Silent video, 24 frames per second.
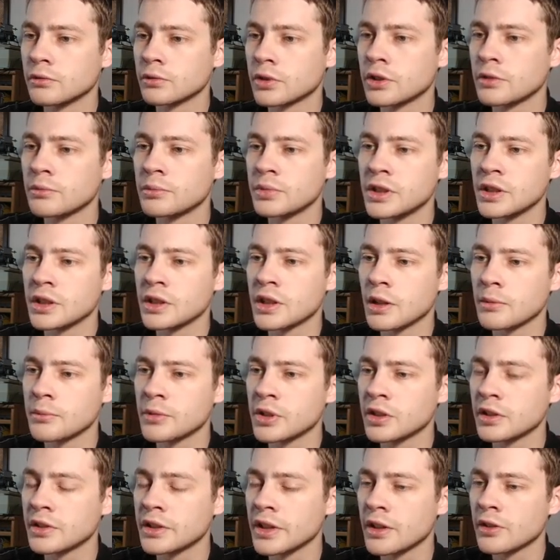could be
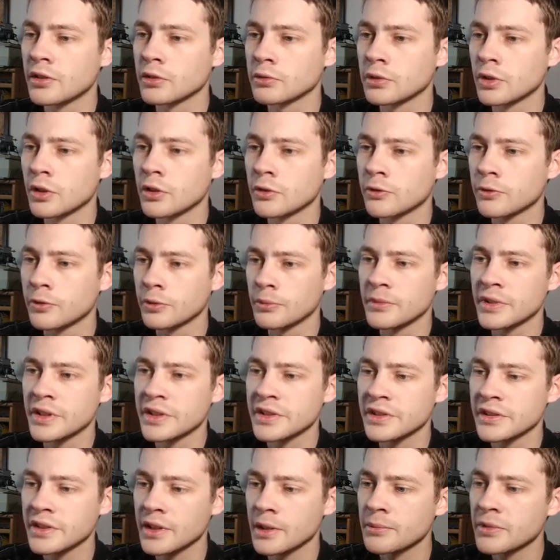coming down the road from this
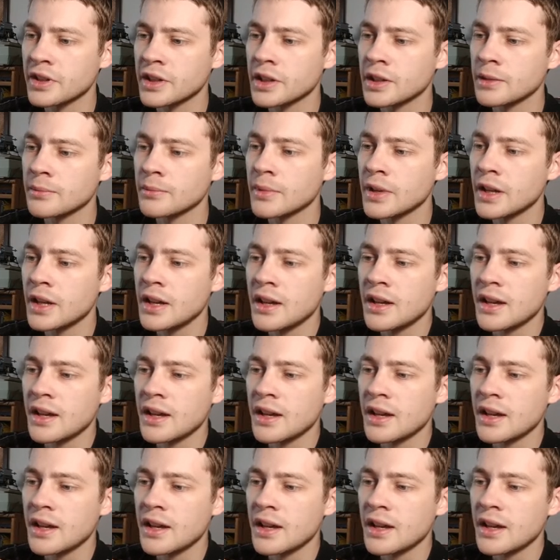sub-theme.